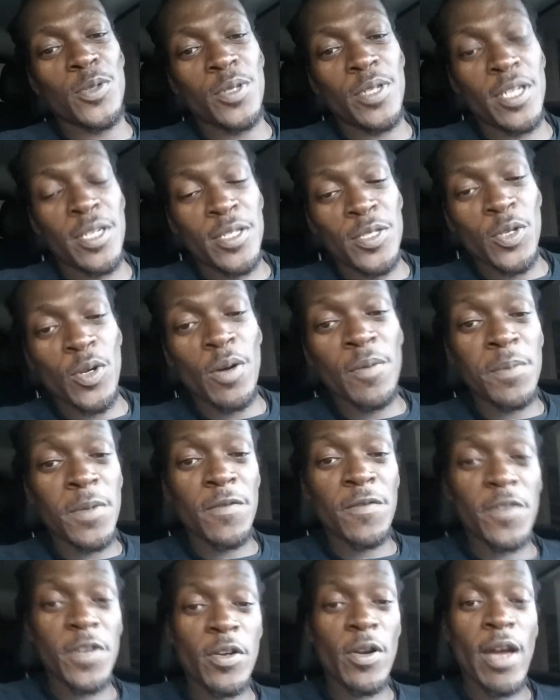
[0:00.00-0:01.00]
on there, so I'm
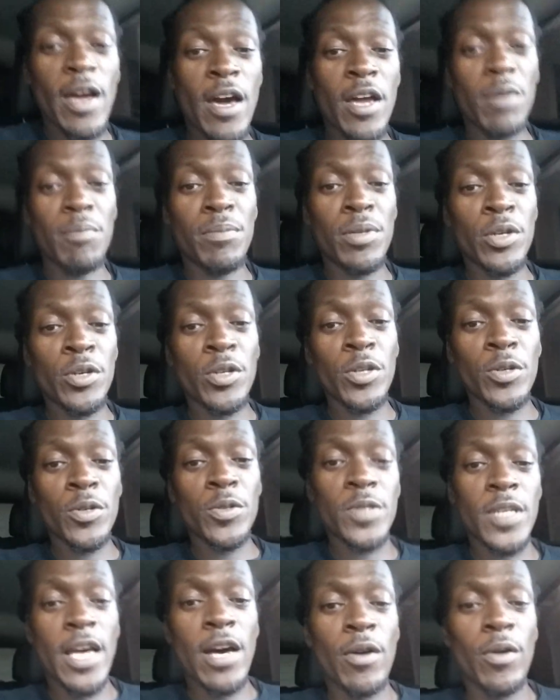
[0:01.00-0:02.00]
gonna figure out how to blur
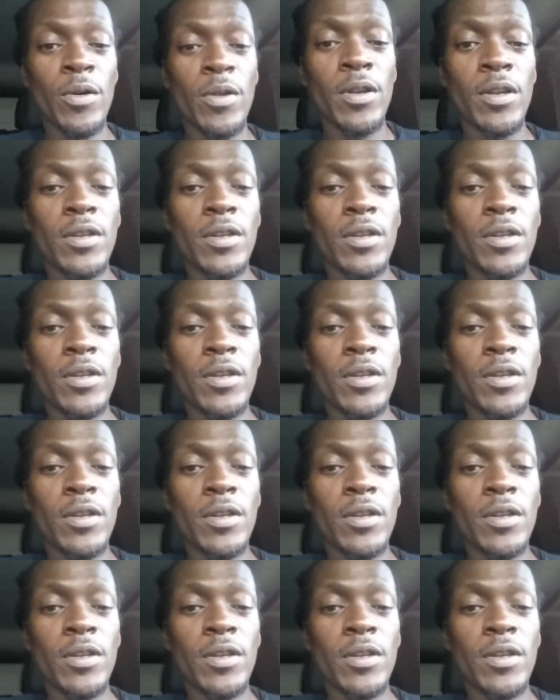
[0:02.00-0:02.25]
those out.